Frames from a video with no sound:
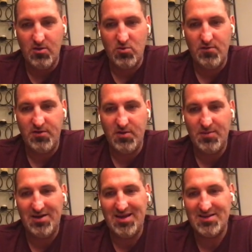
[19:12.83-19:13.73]
Or if you
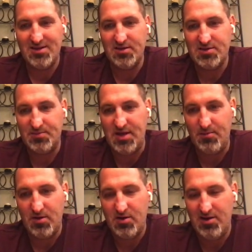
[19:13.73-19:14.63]
compare that to
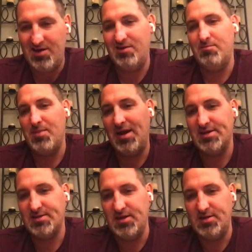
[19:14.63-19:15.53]
September, at
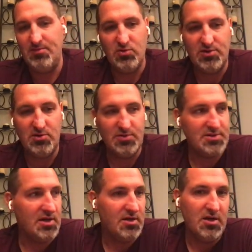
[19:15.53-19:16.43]
minus
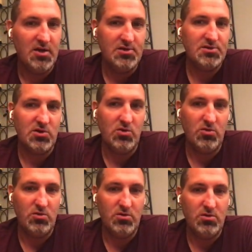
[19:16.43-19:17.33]
19.2%.
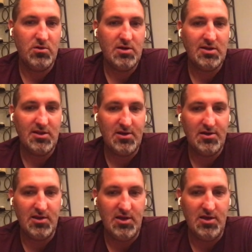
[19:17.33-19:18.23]
So
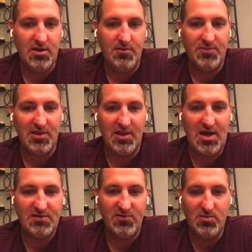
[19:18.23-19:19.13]
clearly the
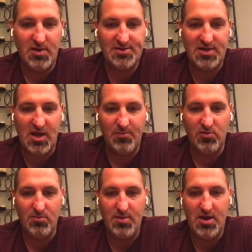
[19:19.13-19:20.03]
last few months,
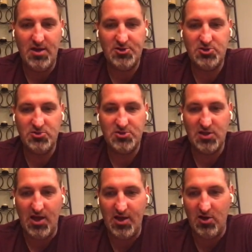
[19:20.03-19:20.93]
April, May, June,
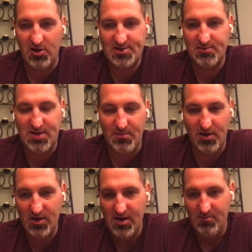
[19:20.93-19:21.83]
July, August,
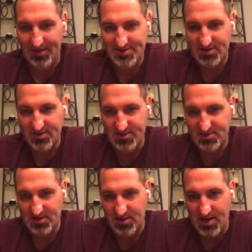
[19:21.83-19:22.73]
September, basically
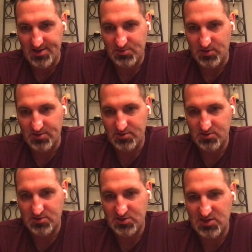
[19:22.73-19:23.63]
the last,
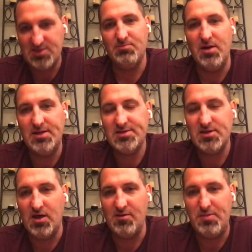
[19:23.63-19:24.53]
6
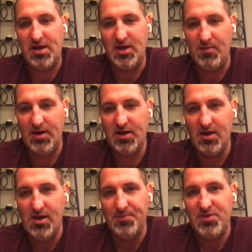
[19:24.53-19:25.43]
months of a pandemic,
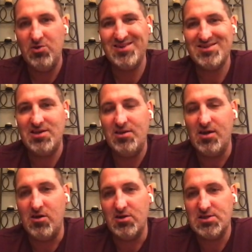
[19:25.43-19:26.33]
you can see
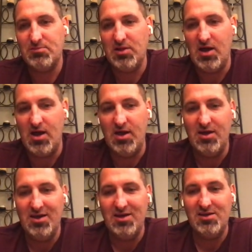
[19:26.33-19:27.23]
that our supply
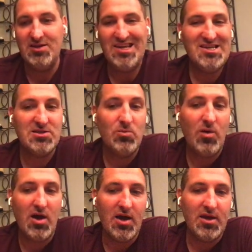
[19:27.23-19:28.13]

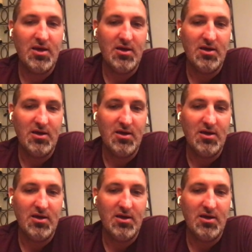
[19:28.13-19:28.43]
nationwide